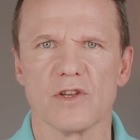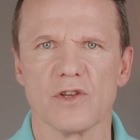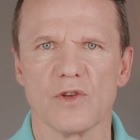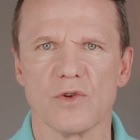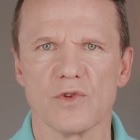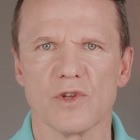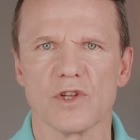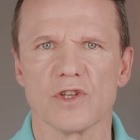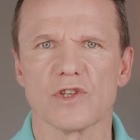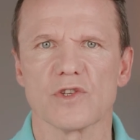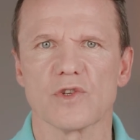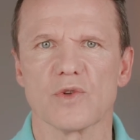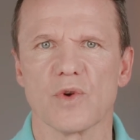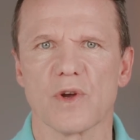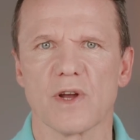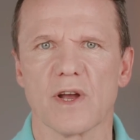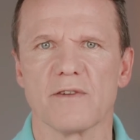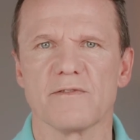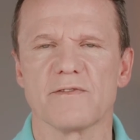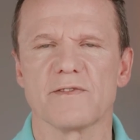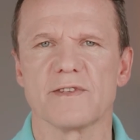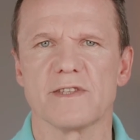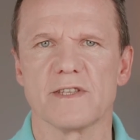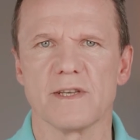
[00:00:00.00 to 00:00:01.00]
units to
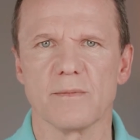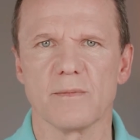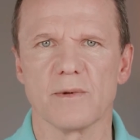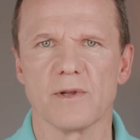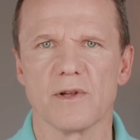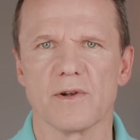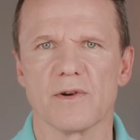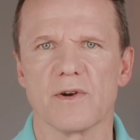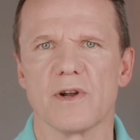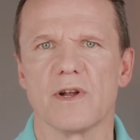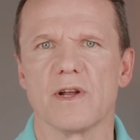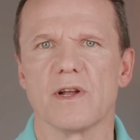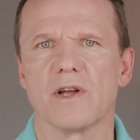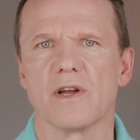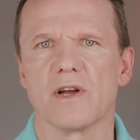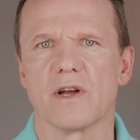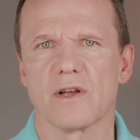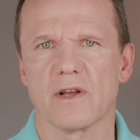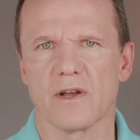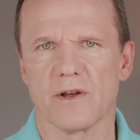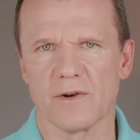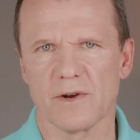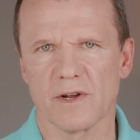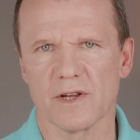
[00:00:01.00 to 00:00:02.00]
have similar
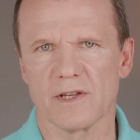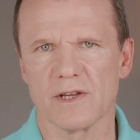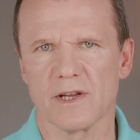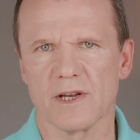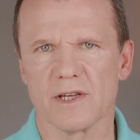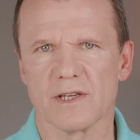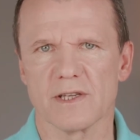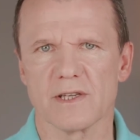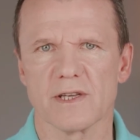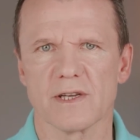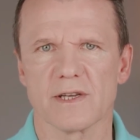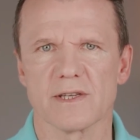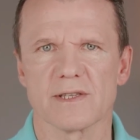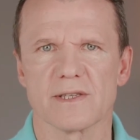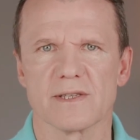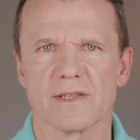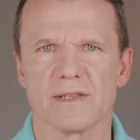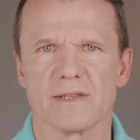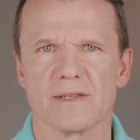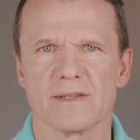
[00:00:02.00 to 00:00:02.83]
characteristics.